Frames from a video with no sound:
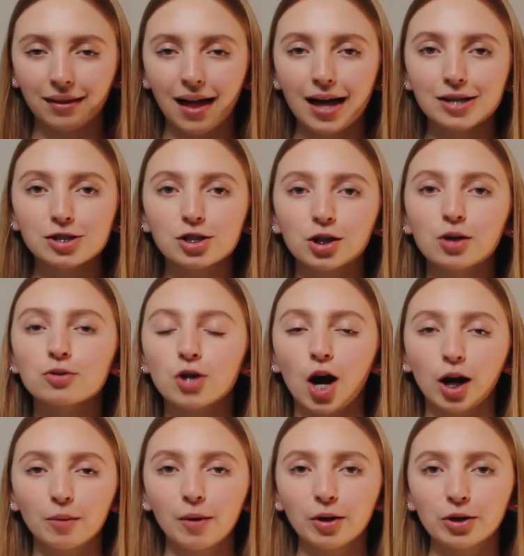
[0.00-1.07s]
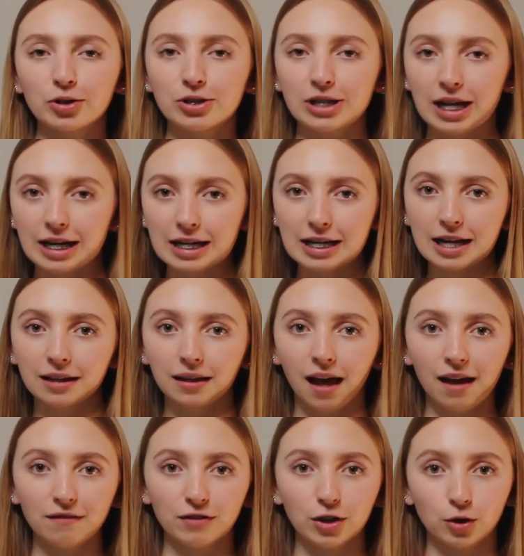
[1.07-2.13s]
class to go talk about your day-to-day
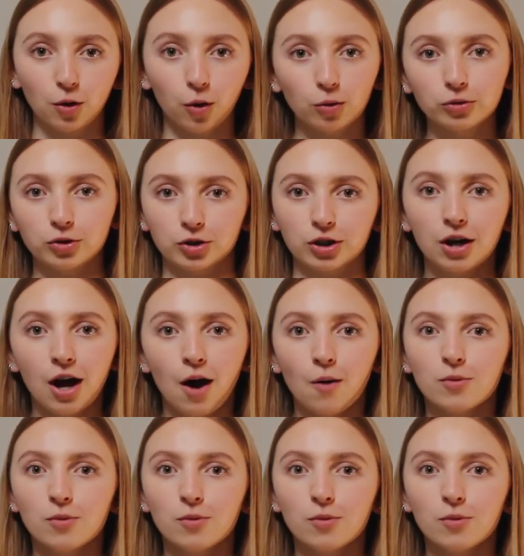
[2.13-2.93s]
life and culture,